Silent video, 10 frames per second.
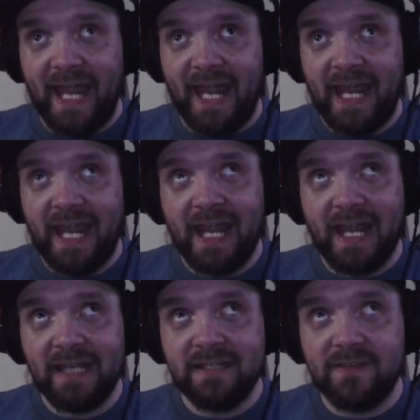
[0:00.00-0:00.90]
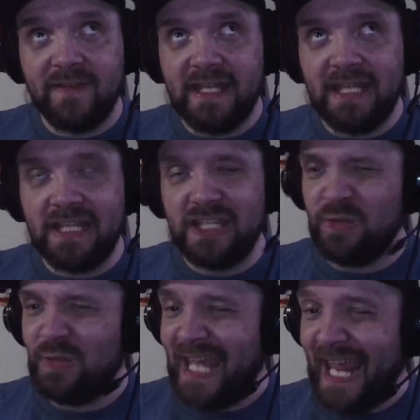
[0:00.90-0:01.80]
and the
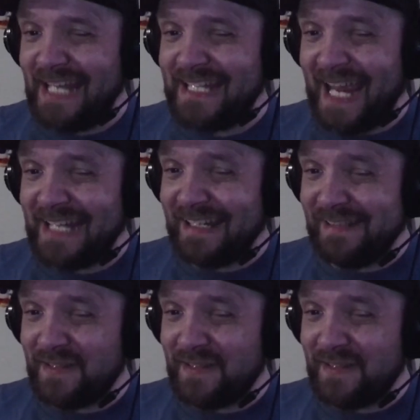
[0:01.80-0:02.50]
UK tag titles.